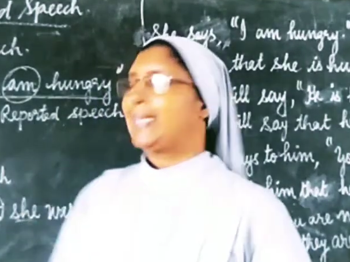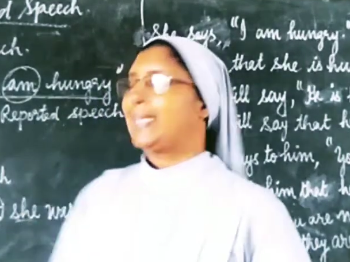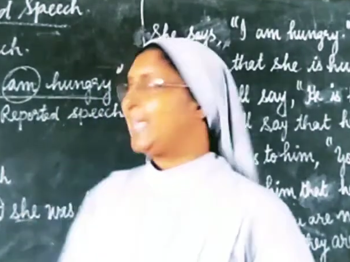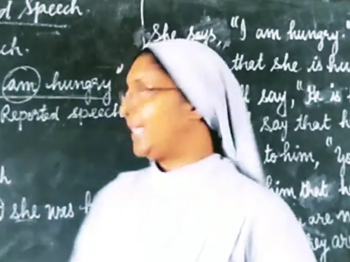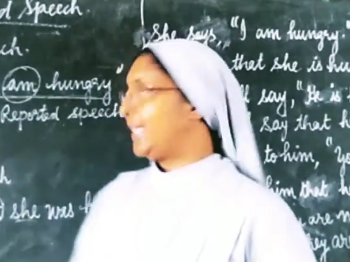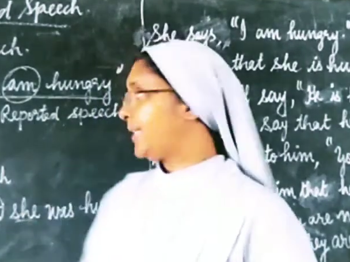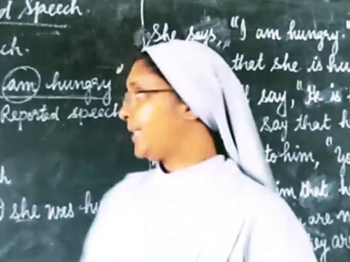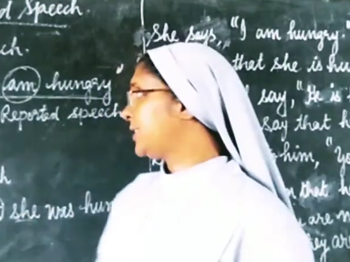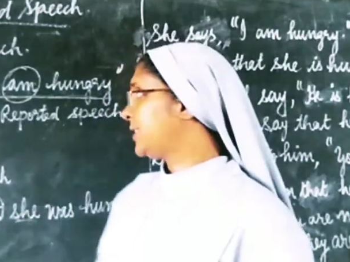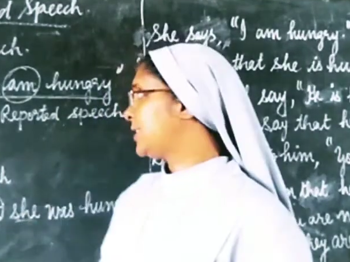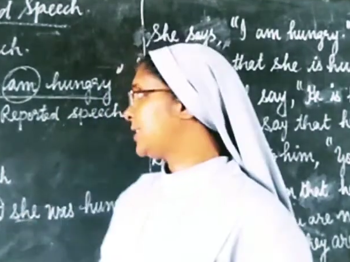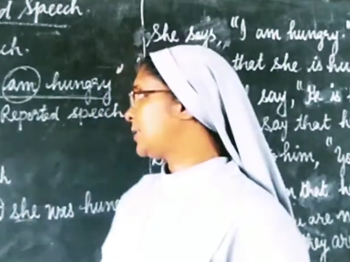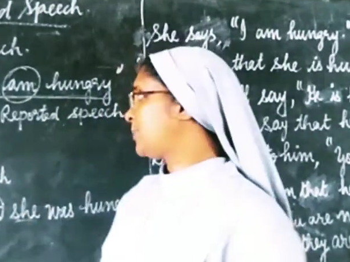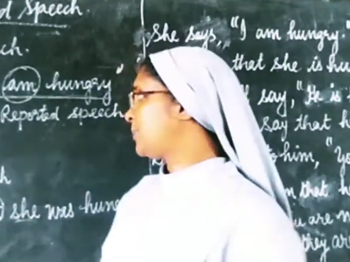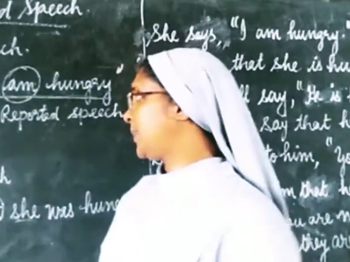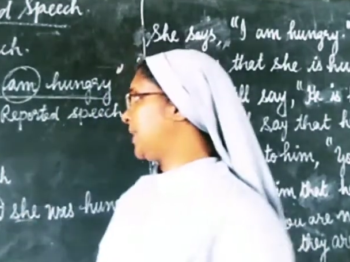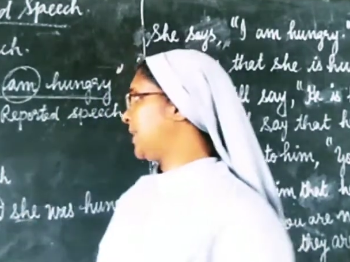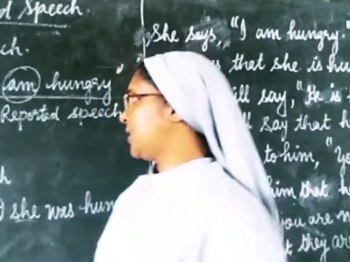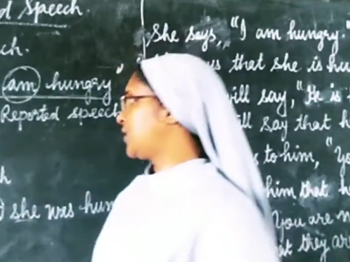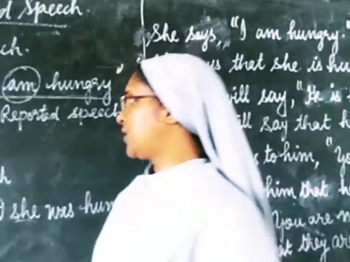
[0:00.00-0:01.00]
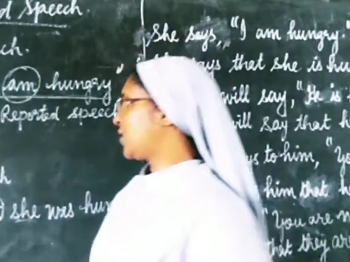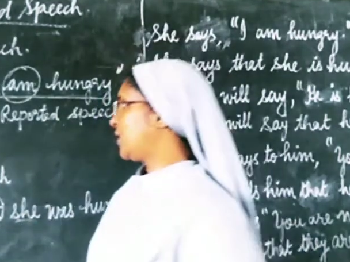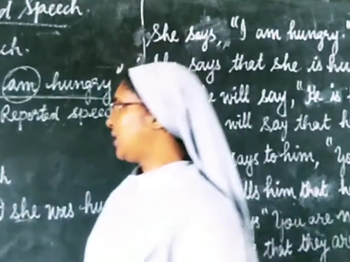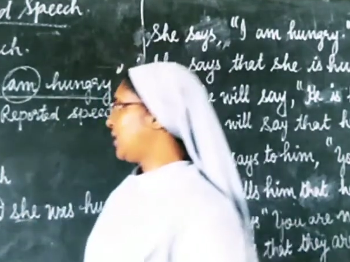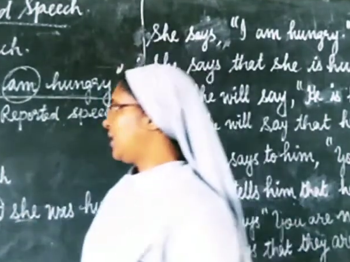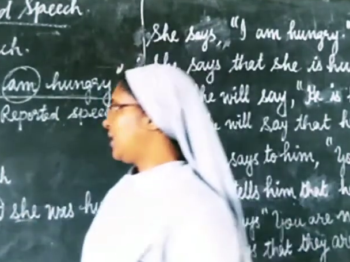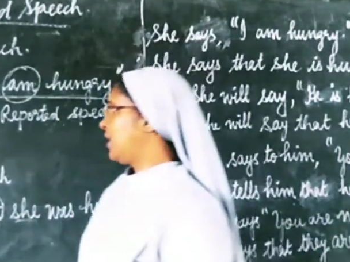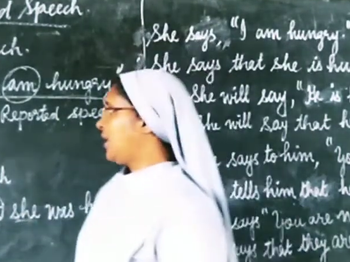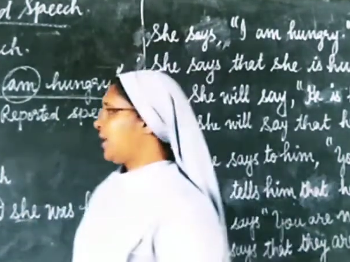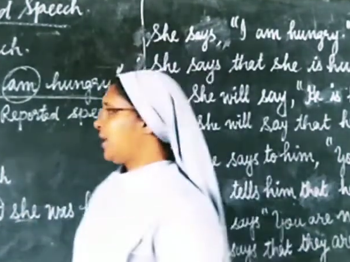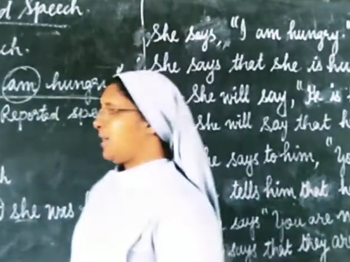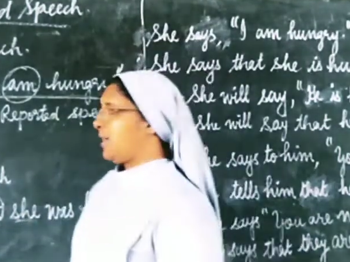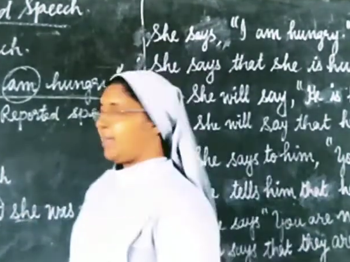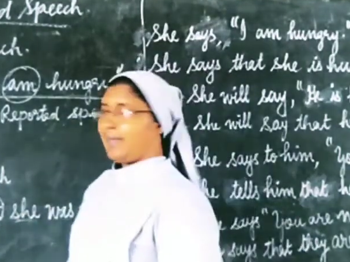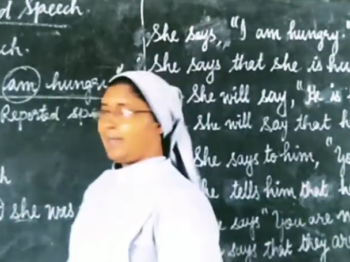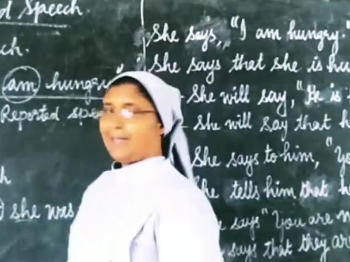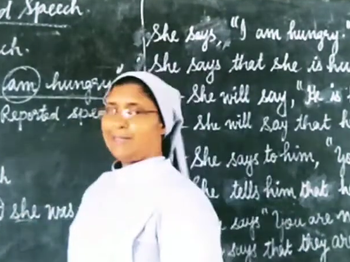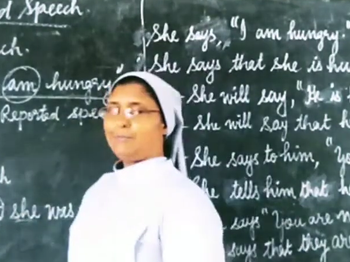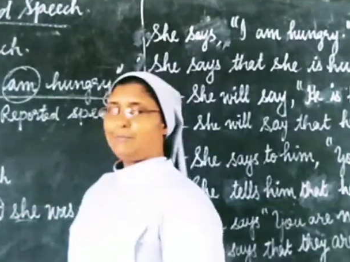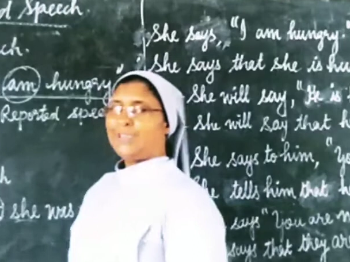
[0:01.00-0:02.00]
direct speech.
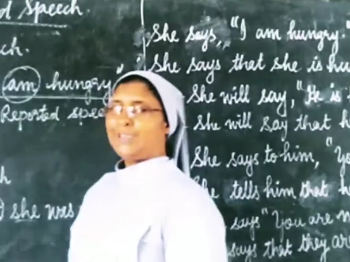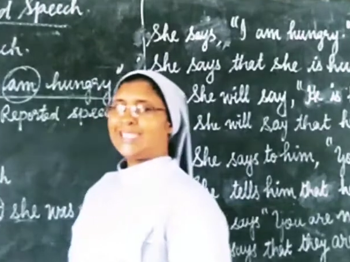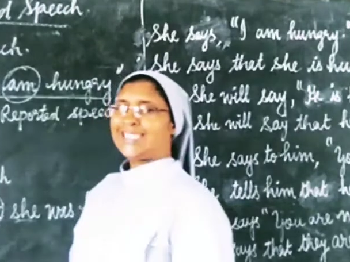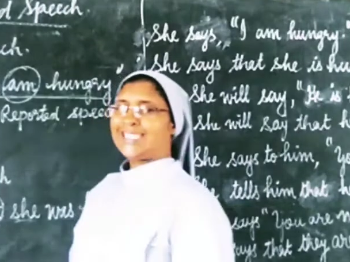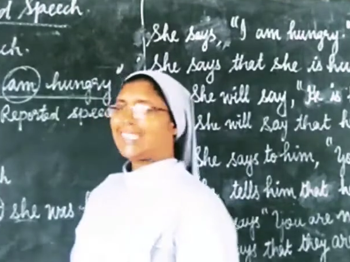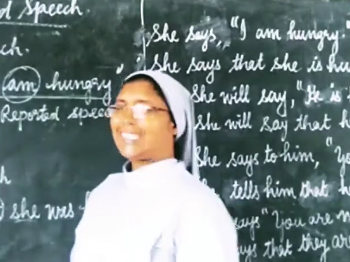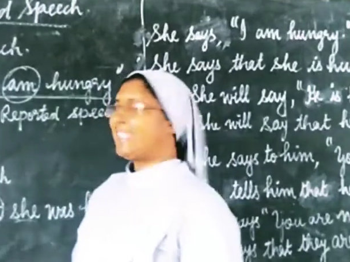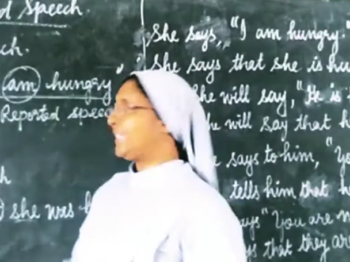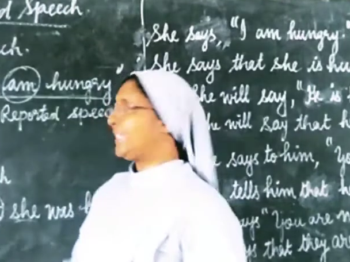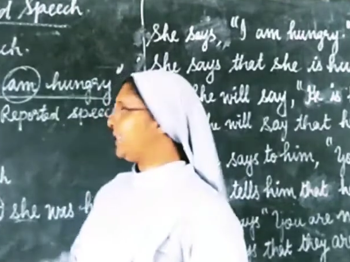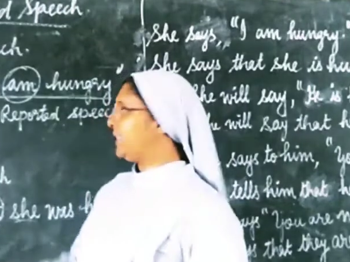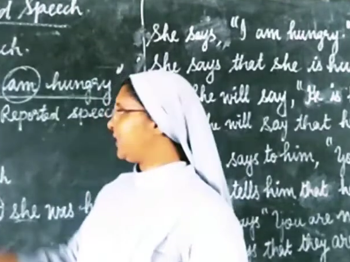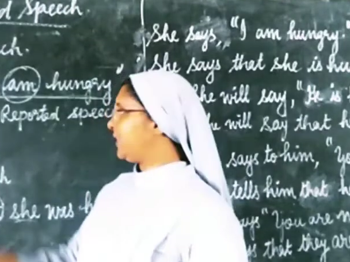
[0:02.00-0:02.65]
And we see